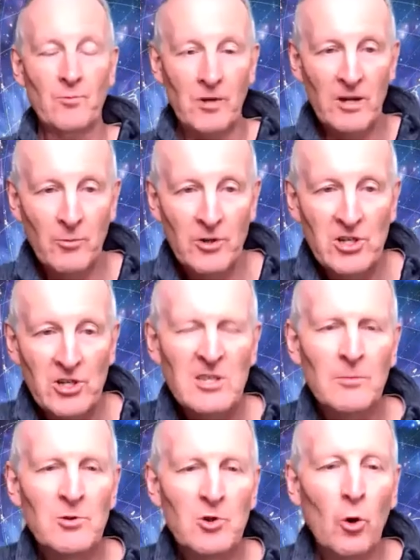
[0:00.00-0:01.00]
It, we just
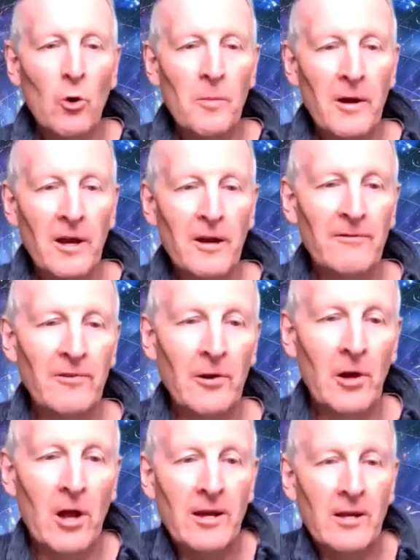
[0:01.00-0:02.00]
absorb it, if you
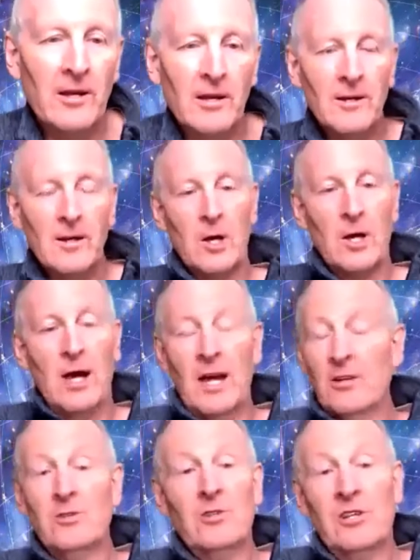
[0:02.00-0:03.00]
like,
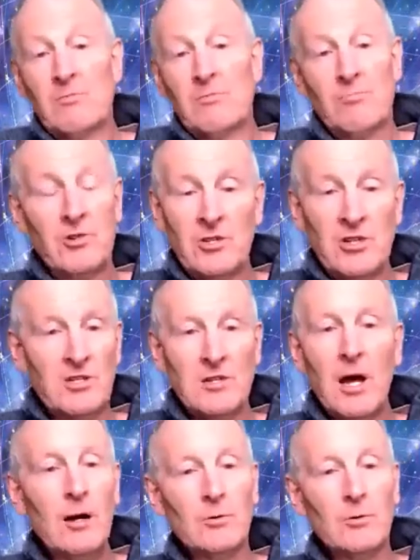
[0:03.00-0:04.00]
and you just you just
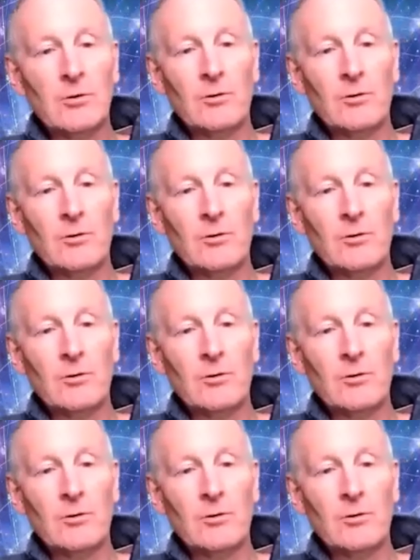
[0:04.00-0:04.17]
know.